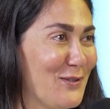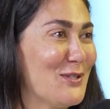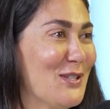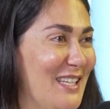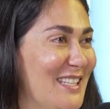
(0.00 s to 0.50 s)

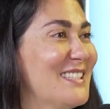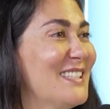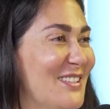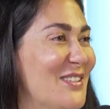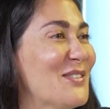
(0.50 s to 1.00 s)
to eat.
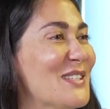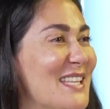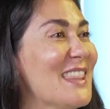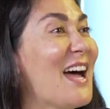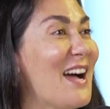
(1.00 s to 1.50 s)
It
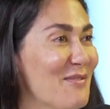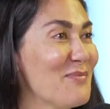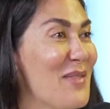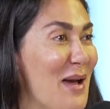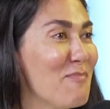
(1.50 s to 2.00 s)
wasn't that bad.